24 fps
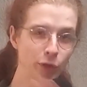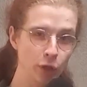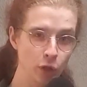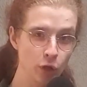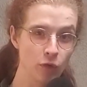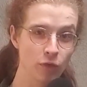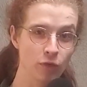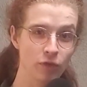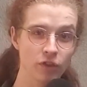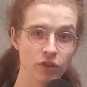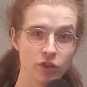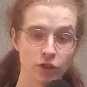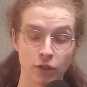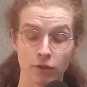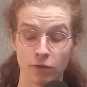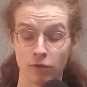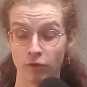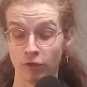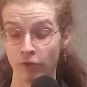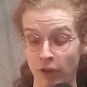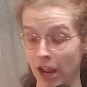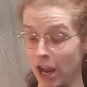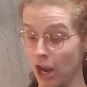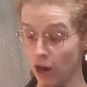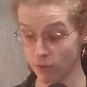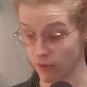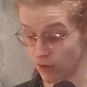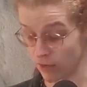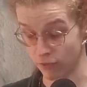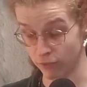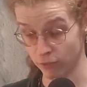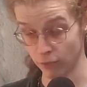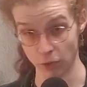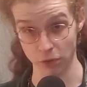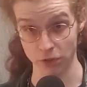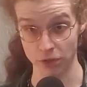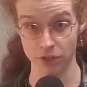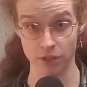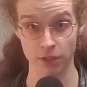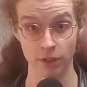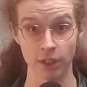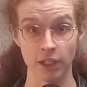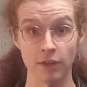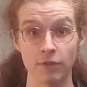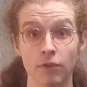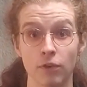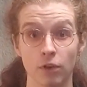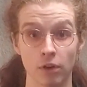doofus, and very
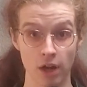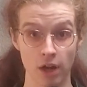fortunately for